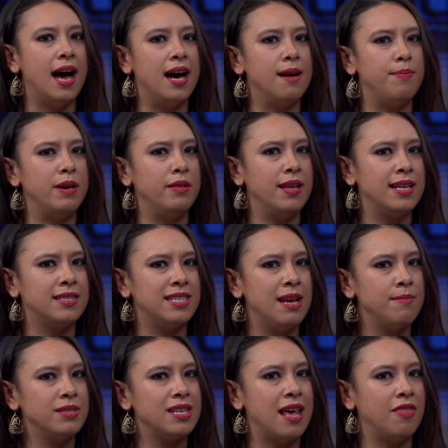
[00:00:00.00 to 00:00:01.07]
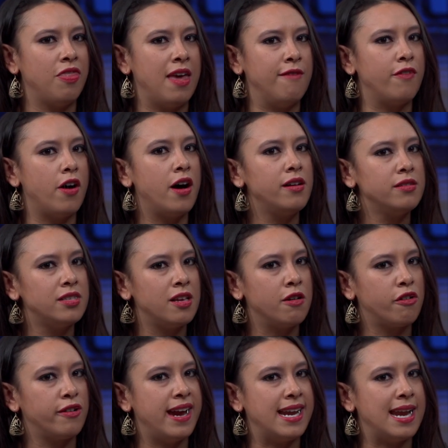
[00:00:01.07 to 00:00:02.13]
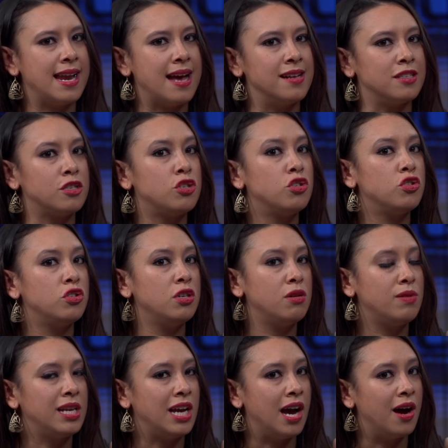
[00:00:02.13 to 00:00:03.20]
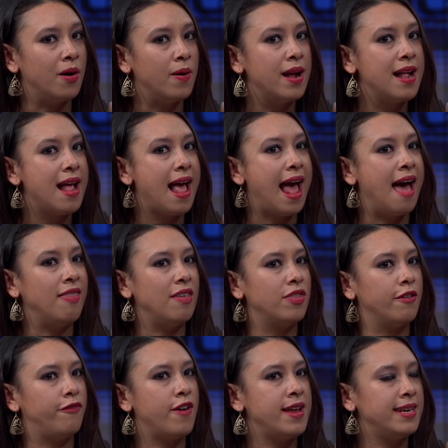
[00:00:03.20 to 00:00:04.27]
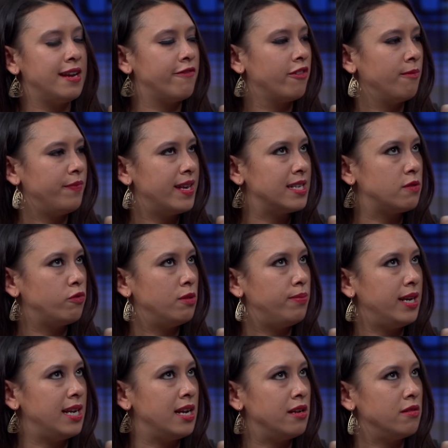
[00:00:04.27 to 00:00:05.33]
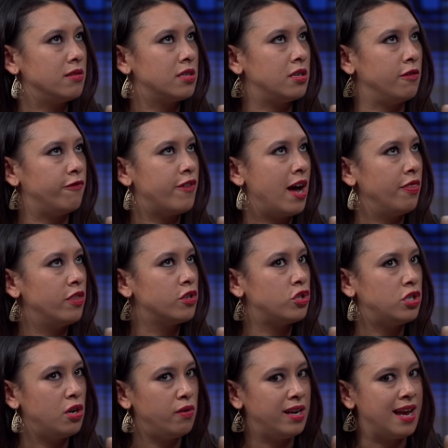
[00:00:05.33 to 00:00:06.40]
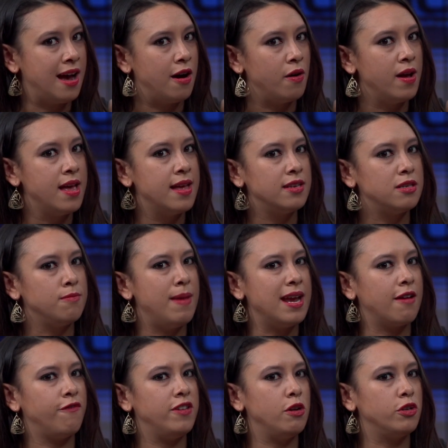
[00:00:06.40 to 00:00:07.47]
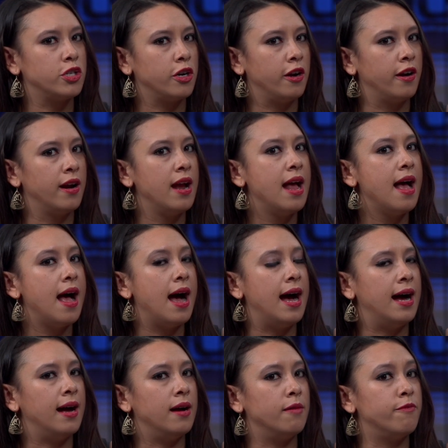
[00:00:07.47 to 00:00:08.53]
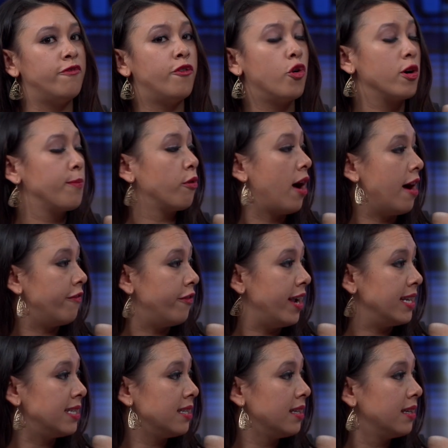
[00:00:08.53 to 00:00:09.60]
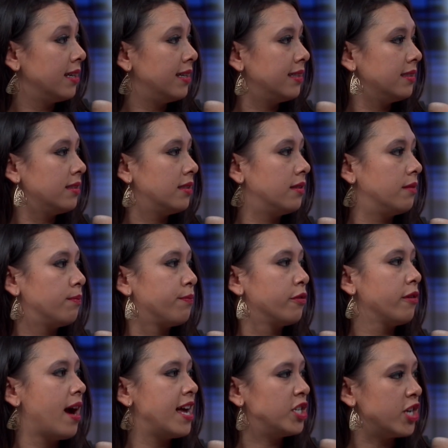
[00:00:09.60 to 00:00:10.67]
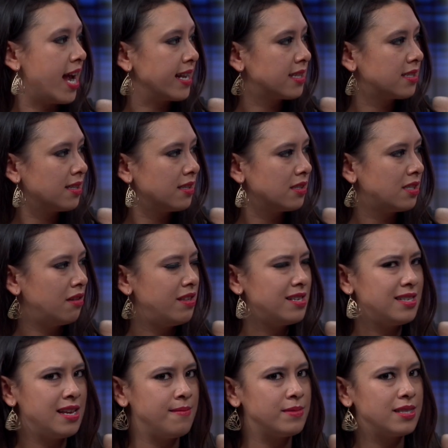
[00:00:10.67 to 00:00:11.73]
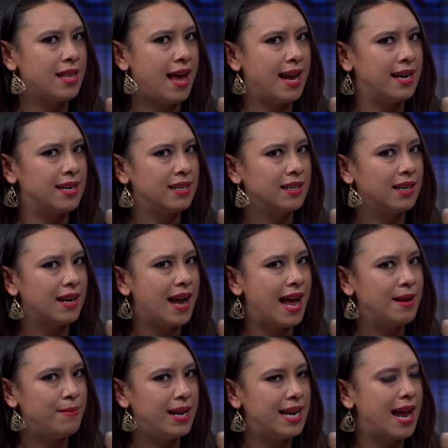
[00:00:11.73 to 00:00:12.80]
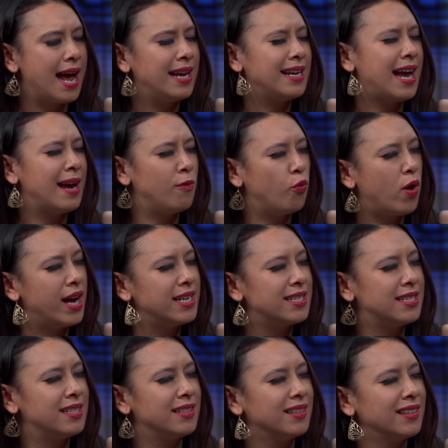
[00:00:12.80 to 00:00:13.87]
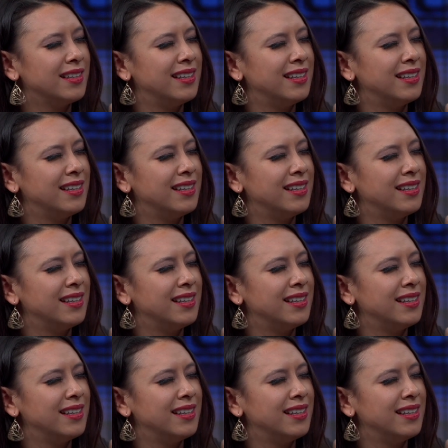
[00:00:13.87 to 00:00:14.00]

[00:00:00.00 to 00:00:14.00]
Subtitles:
But it seems that they've also created a studio, and that the funding from this would be used to fund the studio to make future for-profit projects. So this seems like, I mean, I want...